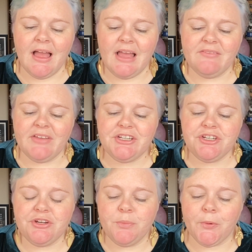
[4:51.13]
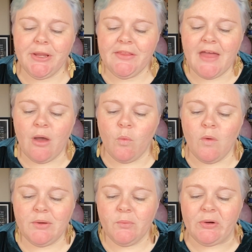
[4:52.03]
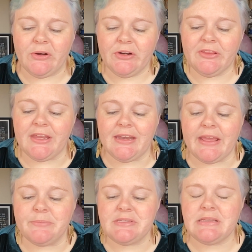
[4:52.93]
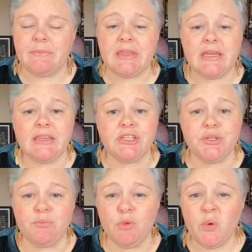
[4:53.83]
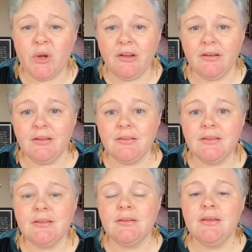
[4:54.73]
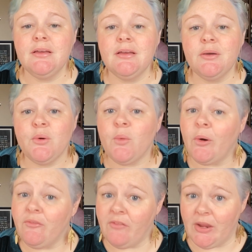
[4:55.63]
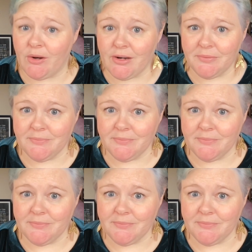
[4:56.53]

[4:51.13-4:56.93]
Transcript: I invite you to breathe out one word that names something that you mourn or fear.